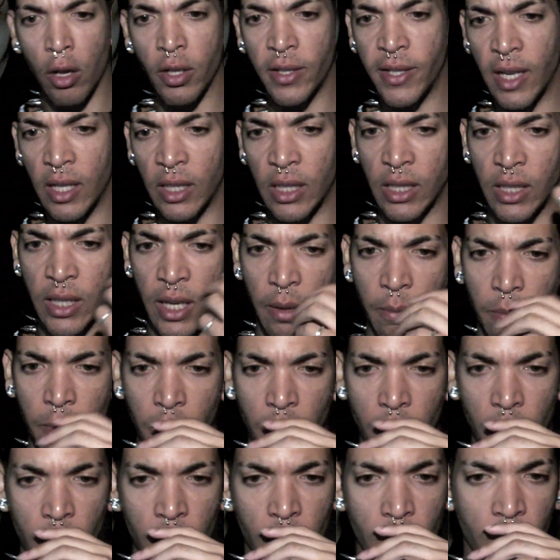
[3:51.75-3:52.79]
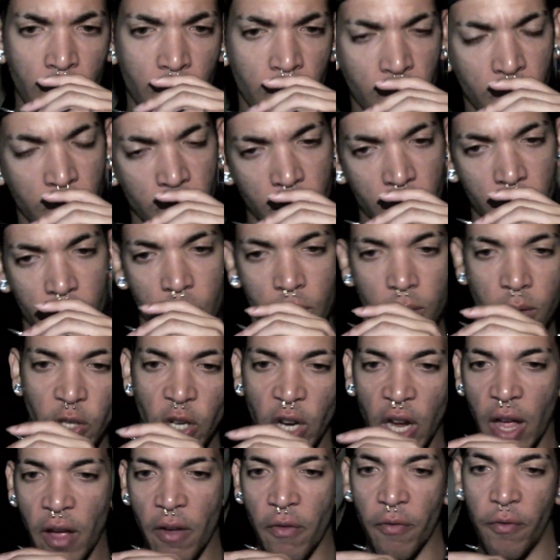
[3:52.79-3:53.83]
sounds the same.
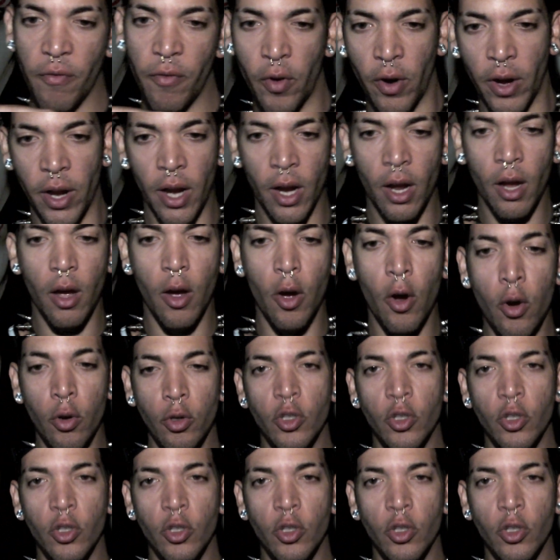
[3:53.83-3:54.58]
Sugar free. Ooh,